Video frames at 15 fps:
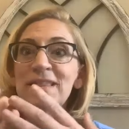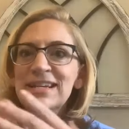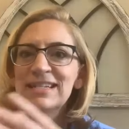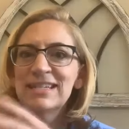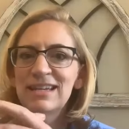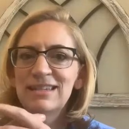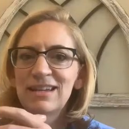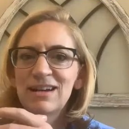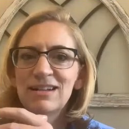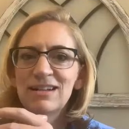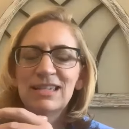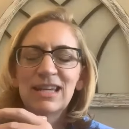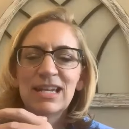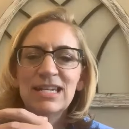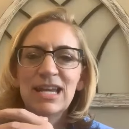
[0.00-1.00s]
things I said on
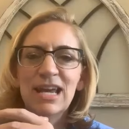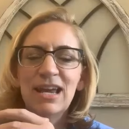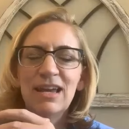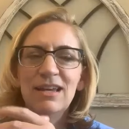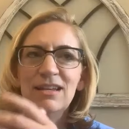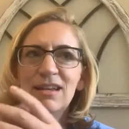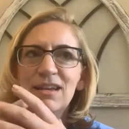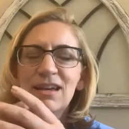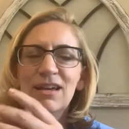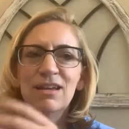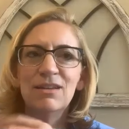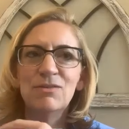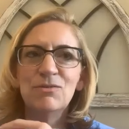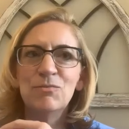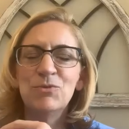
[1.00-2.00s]
Sunday uh,
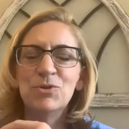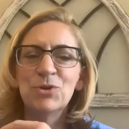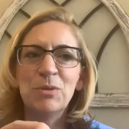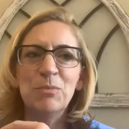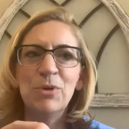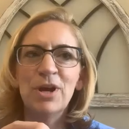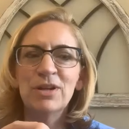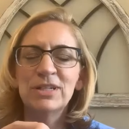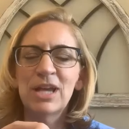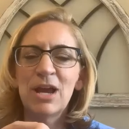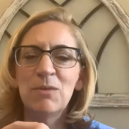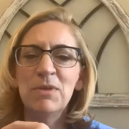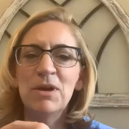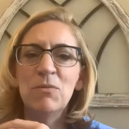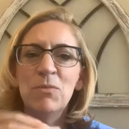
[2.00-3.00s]
during prayer
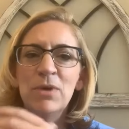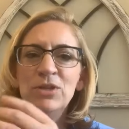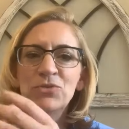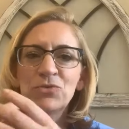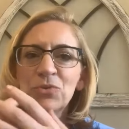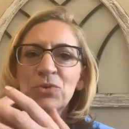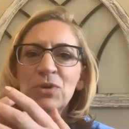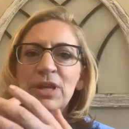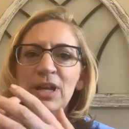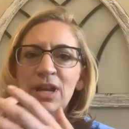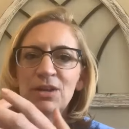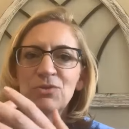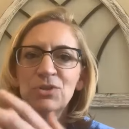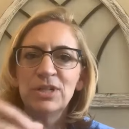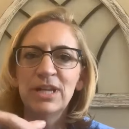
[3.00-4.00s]
time, we truly
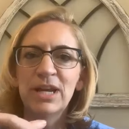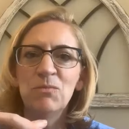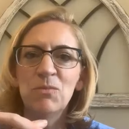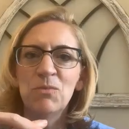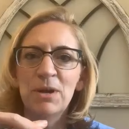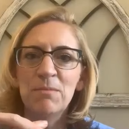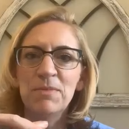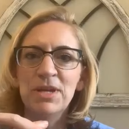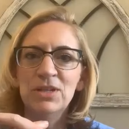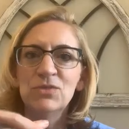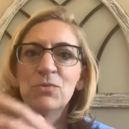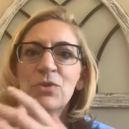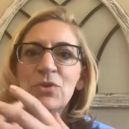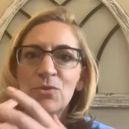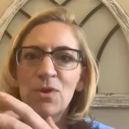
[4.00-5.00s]
understand what it means
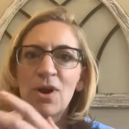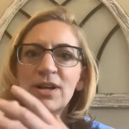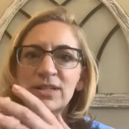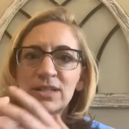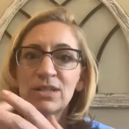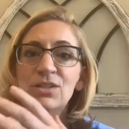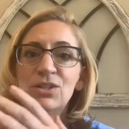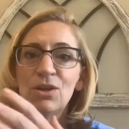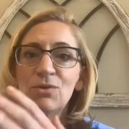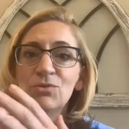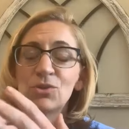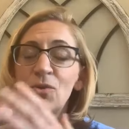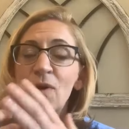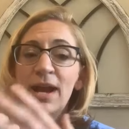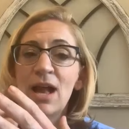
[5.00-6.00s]
when the rocks and stones
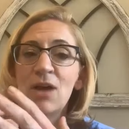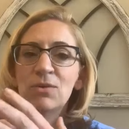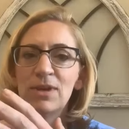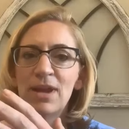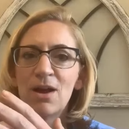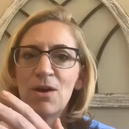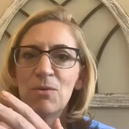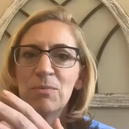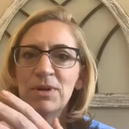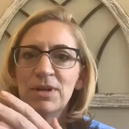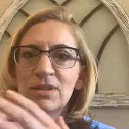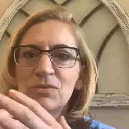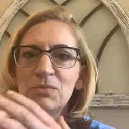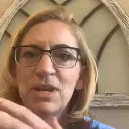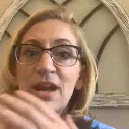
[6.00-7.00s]
cry out now
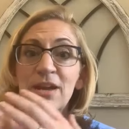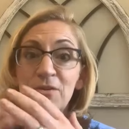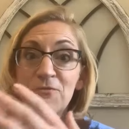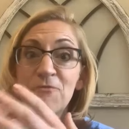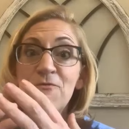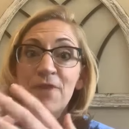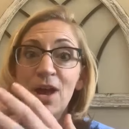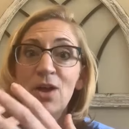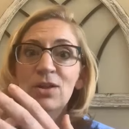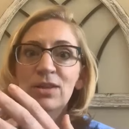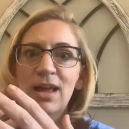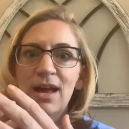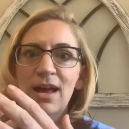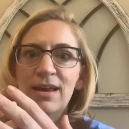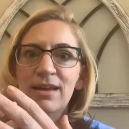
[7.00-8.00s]
because yes. we kind of felt
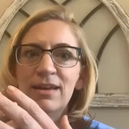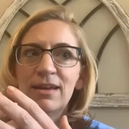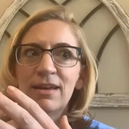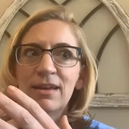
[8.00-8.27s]
like,